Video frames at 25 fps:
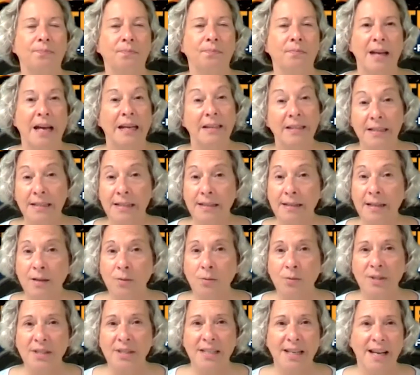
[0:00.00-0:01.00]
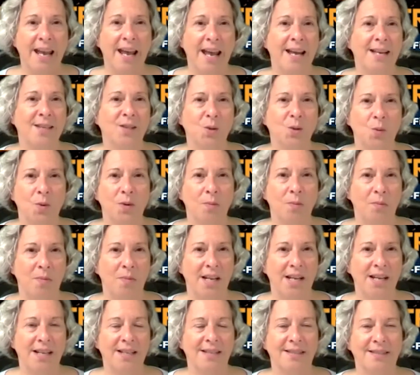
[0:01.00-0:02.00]
At least it was the case with
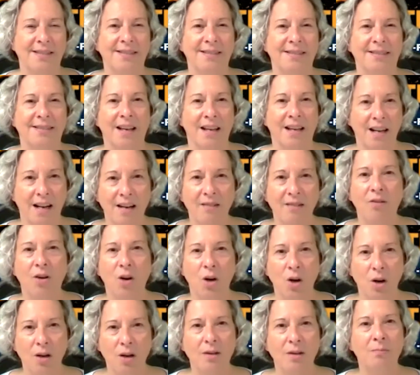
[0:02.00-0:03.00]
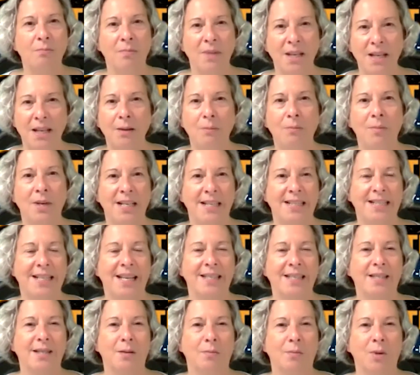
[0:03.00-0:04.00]
me. And I've heard many, many
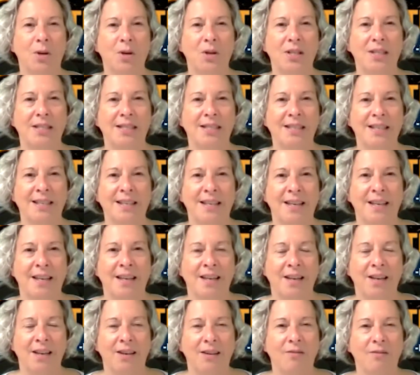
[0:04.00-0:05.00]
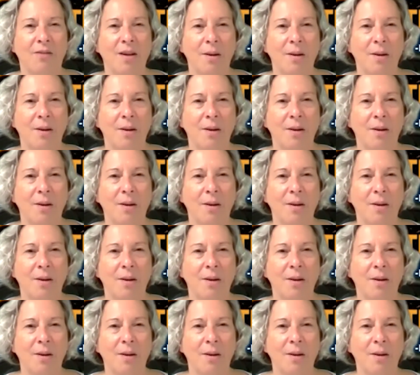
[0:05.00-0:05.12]
testimonies of